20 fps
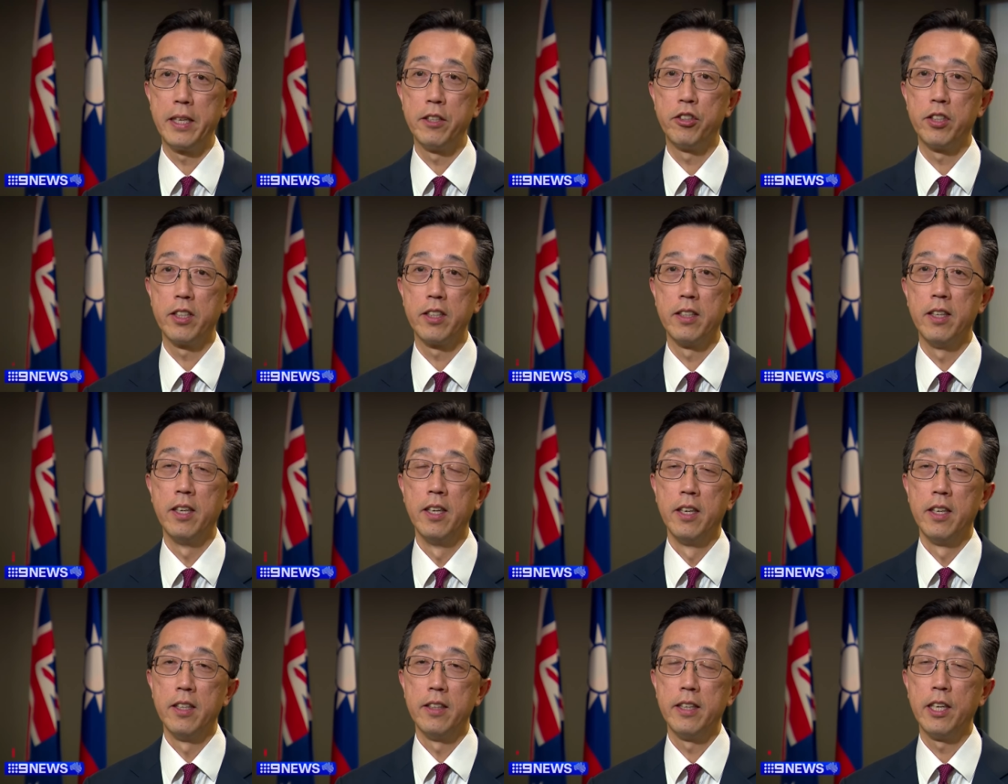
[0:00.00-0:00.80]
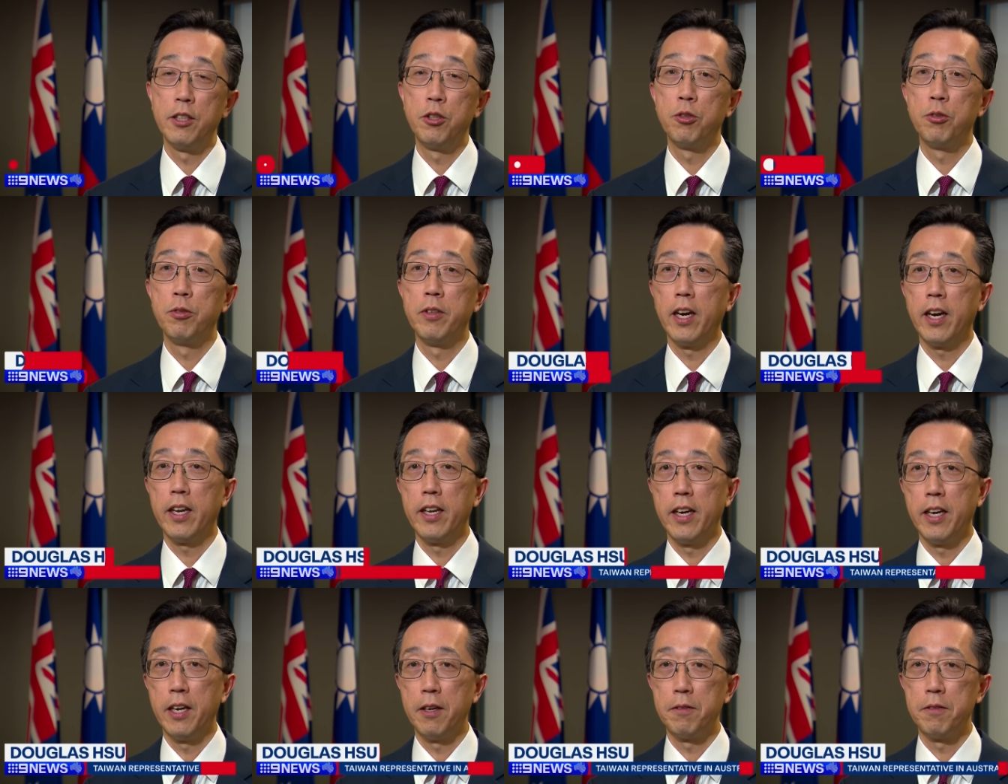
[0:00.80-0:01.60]
Beijing, they do
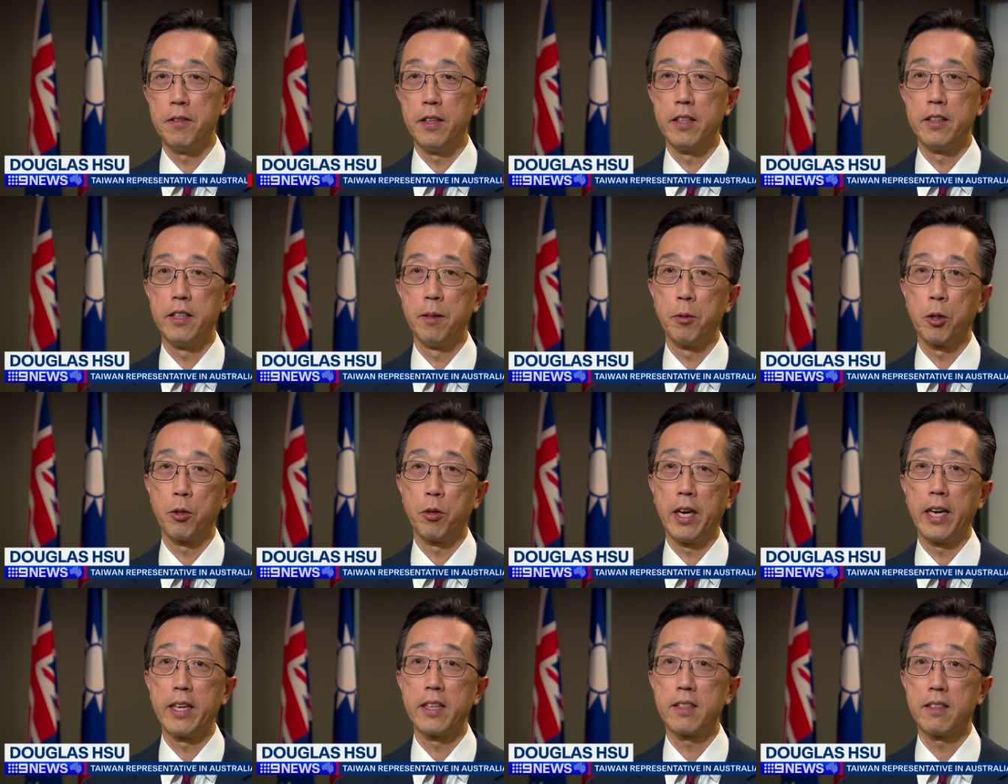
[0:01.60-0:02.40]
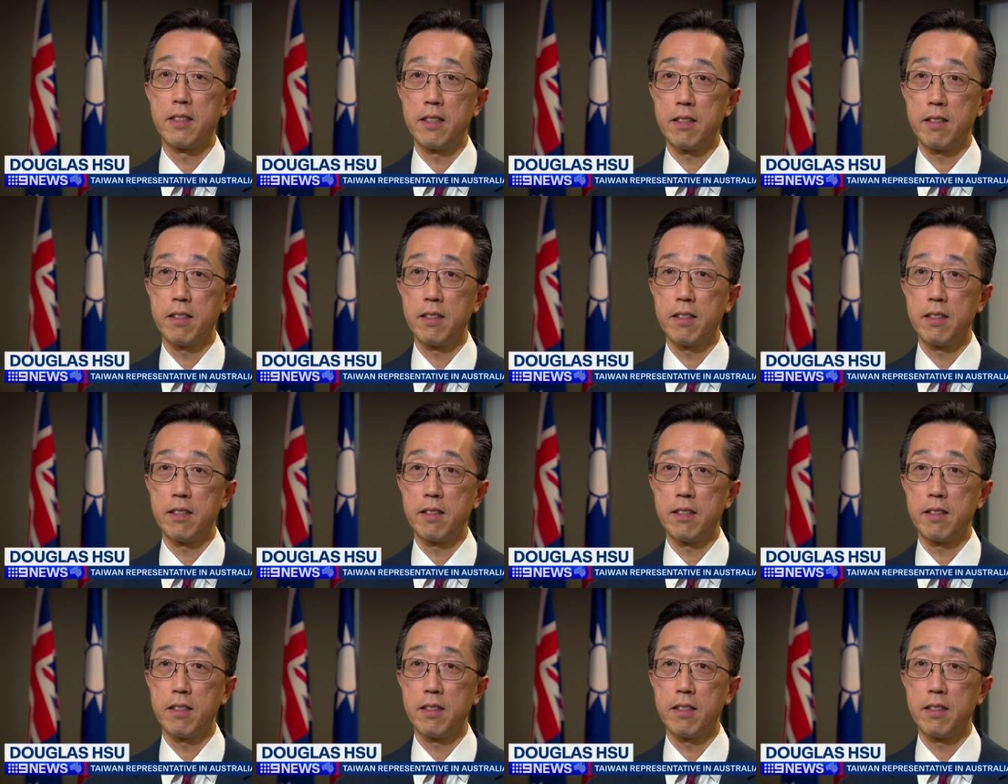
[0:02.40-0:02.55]
not have a democratic